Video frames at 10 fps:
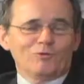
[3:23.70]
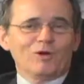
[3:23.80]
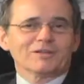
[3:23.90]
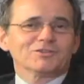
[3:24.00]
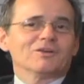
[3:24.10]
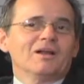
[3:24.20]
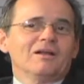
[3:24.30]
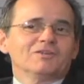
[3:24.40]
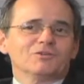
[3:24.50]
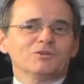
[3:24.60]
right?
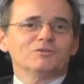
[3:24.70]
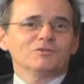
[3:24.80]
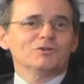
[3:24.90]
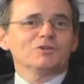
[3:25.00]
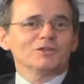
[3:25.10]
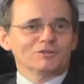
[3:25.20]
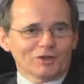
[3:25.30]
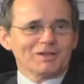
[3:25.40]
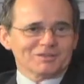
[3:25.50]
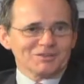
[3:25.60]
So you can
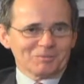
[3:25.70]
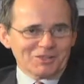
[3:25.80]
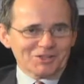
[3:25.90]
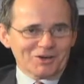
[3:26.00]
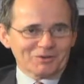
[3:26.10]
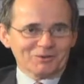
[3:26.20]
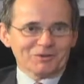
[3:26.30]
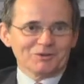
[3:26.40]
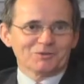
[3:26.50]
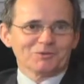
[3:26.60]
look at somebody's heart
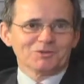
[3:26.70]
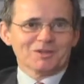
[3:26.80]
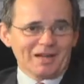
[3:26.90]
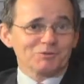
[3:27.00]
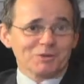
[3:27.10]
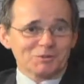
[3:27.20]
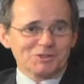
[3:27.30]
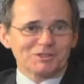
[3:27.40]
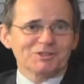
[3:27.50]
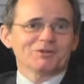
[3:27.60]
with using an X-ray
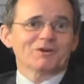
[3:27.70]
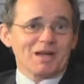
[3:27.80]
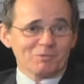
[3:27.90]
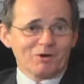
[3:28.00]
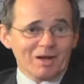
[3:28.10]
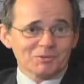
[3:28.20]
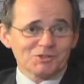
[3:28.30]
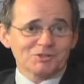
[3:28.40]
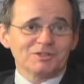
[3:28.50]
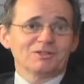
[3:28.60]
machine or an MRI
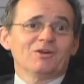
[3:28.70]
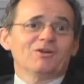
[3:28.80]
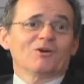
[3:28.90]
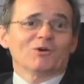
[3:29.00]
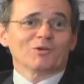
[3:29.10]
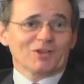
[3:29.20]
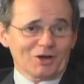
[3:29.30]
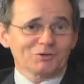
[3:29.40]
machine or with an